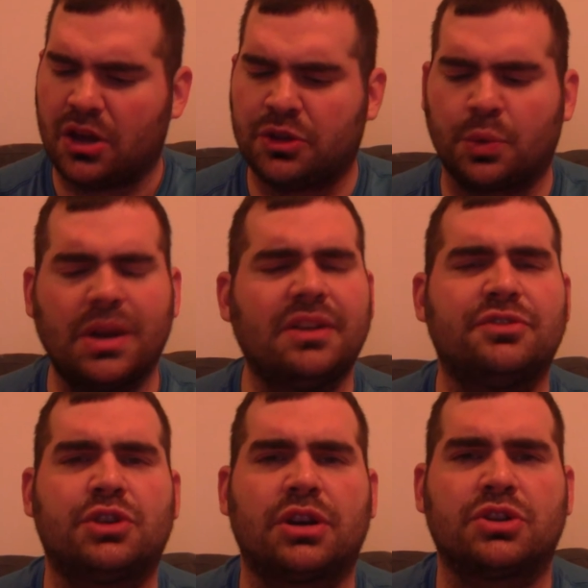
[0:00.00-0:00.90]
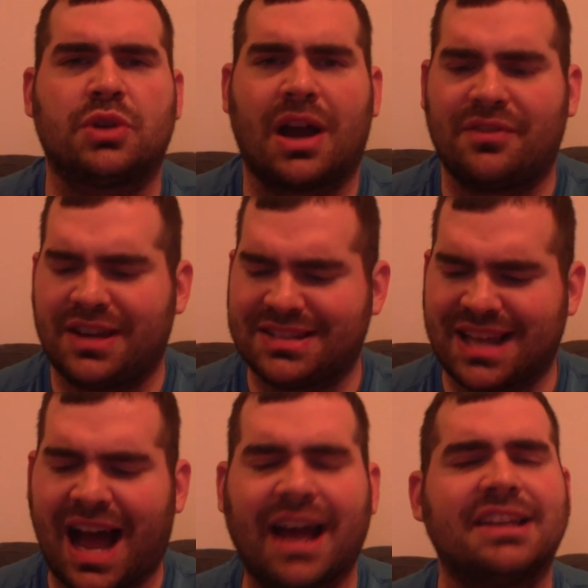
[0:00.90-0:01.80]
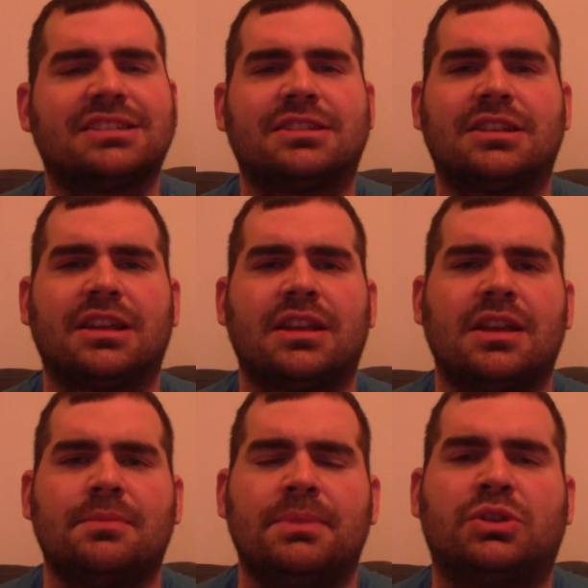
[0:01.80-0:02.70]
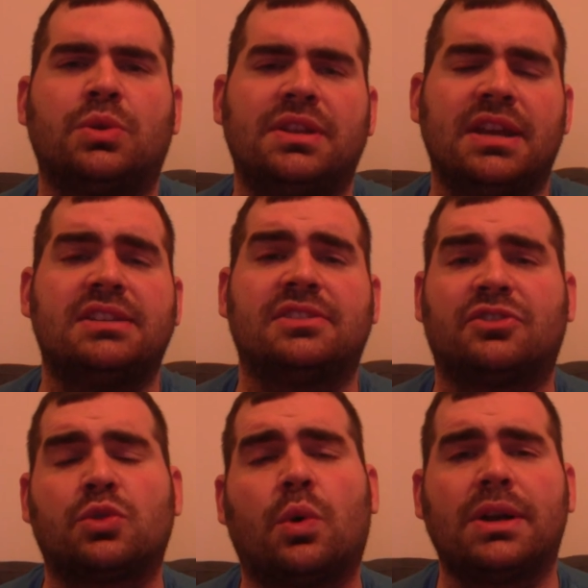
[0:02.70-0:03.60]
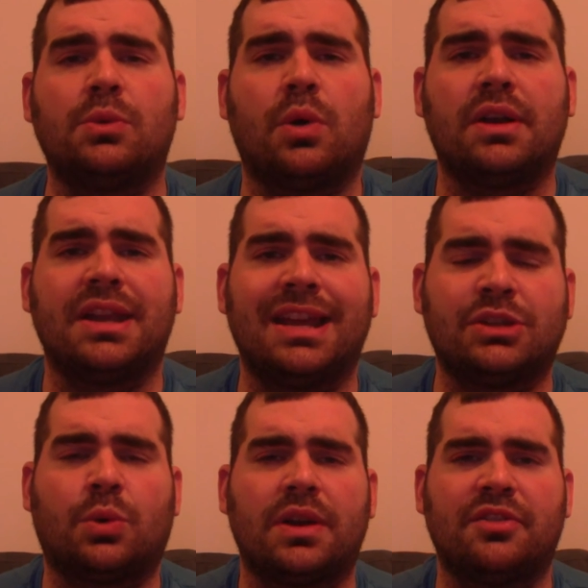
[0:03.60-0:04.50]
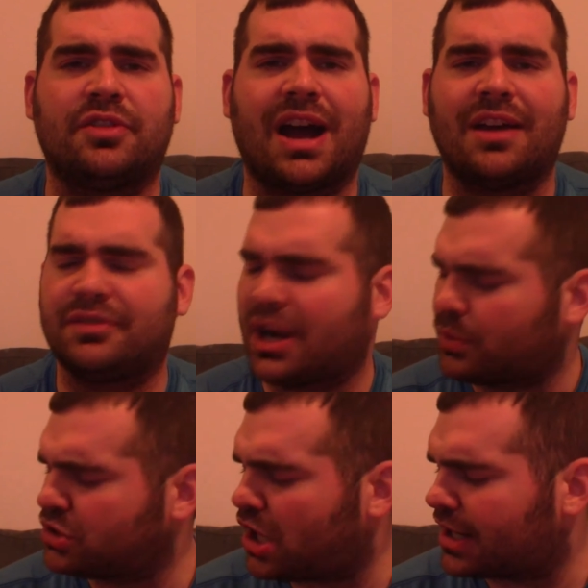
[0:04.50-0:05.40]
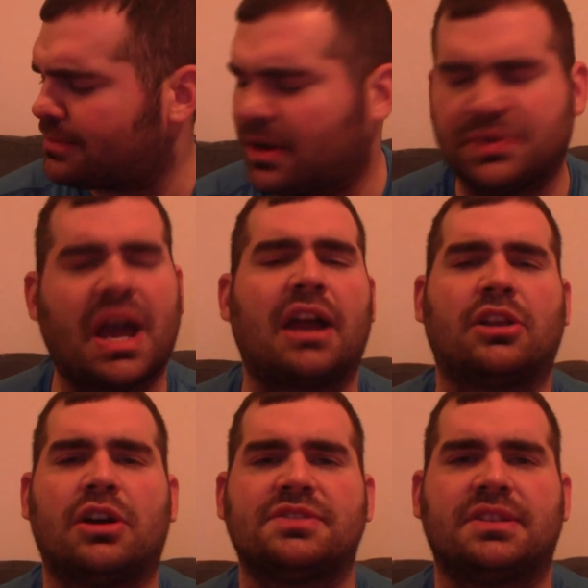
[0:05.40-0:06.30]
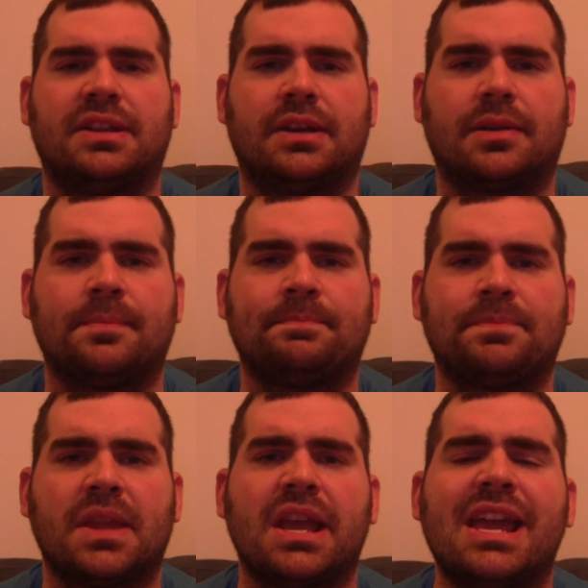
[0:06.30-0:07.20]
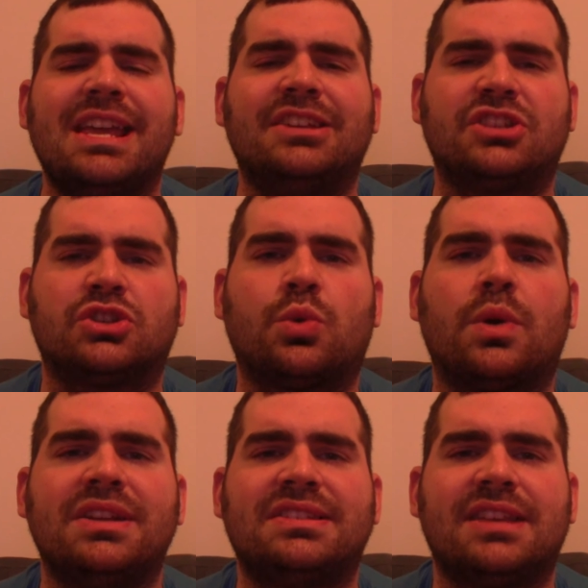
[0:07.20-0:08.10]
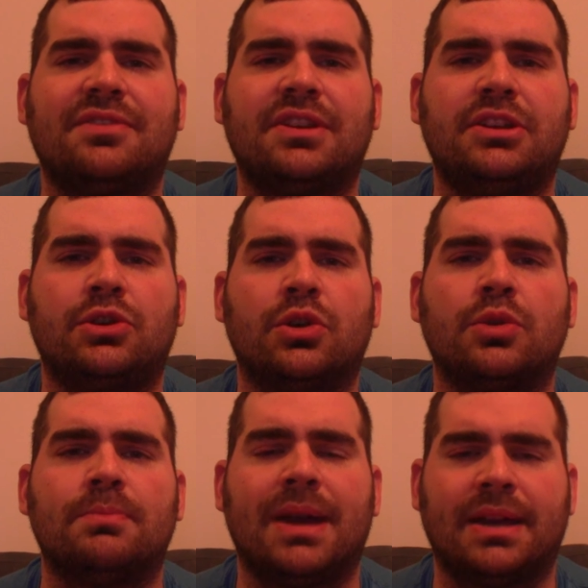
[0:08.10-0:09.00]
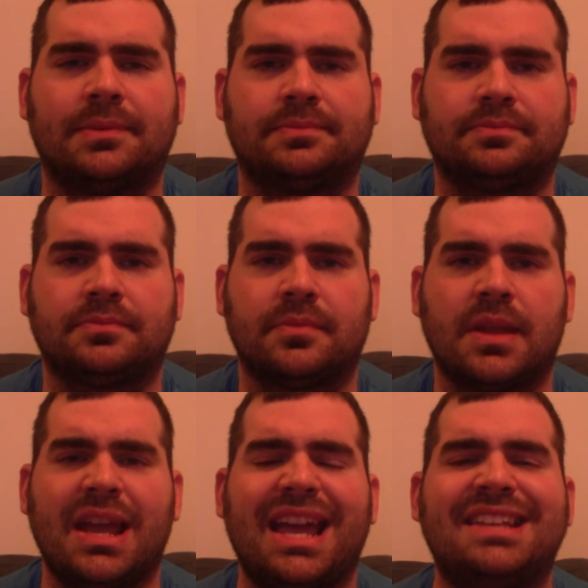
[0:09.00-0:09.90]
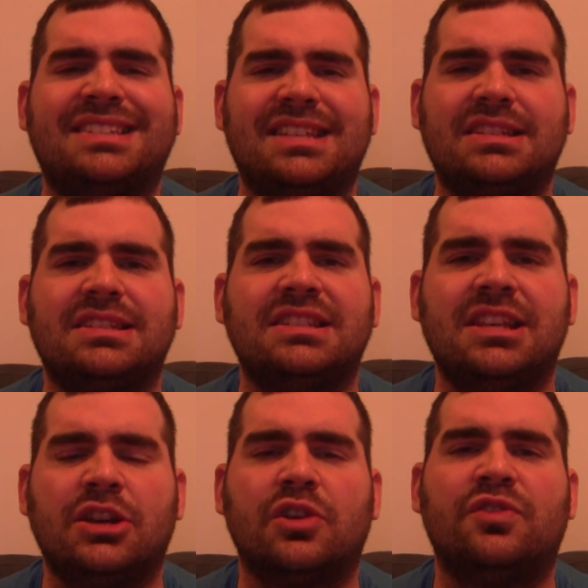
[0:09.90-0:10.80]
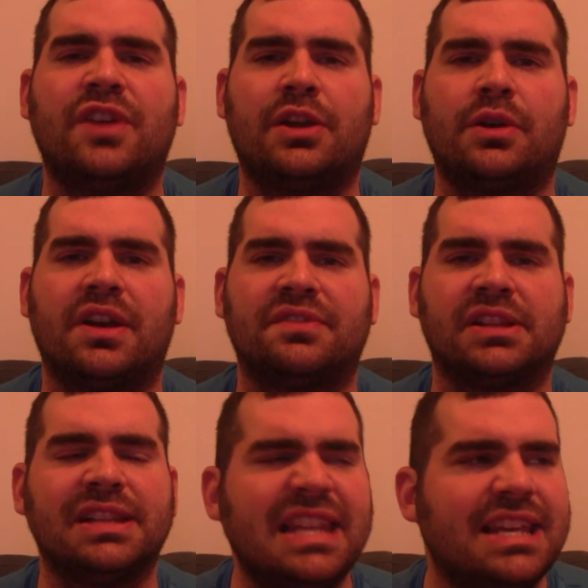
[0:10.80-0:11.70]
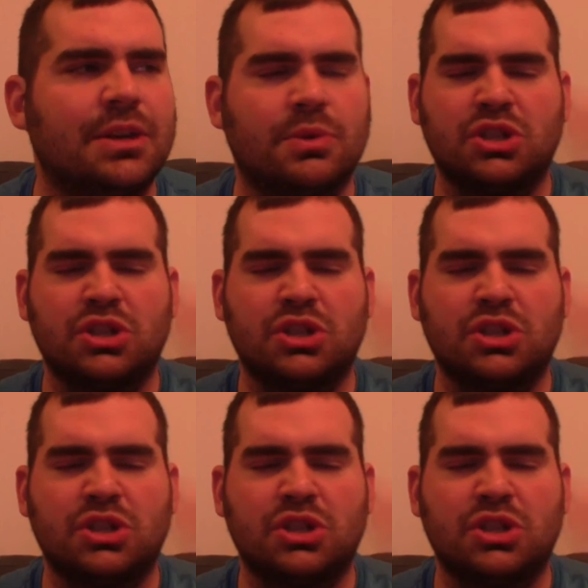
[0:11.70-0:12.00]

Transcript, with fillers: The rate of drunk driving is the highest between the ages of 21 and 25. Now we're talking about Ty Lawson here. He is a 27 year old man, a six year veteran of the league, and